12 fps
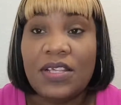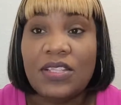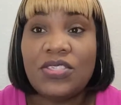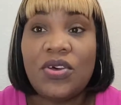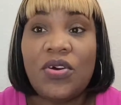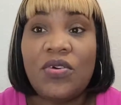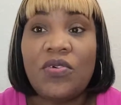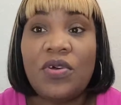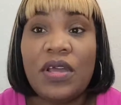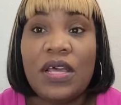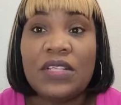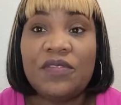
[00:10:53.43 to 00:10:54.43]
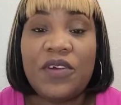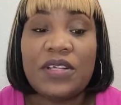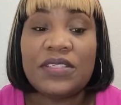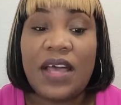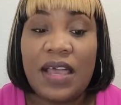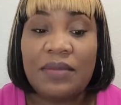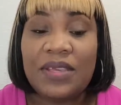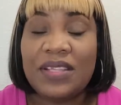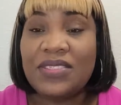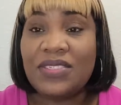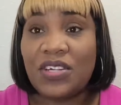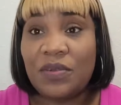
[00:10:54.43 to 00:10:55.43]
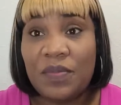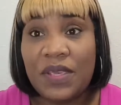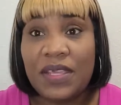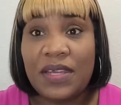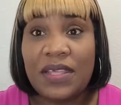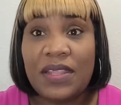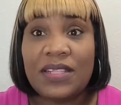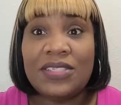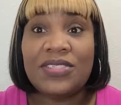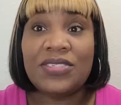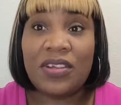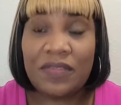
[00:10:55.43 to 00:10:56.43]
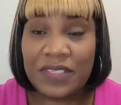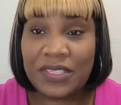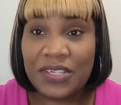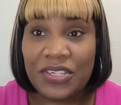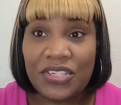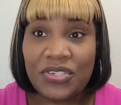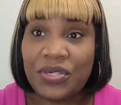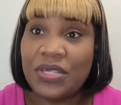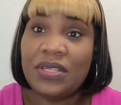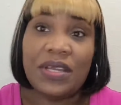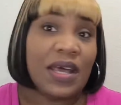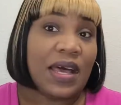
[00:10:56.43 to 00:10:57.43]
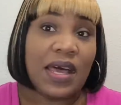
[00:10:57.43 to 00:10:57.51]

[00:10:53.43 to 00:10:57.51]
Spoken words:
So as far as I'm concerned, being in the service industry,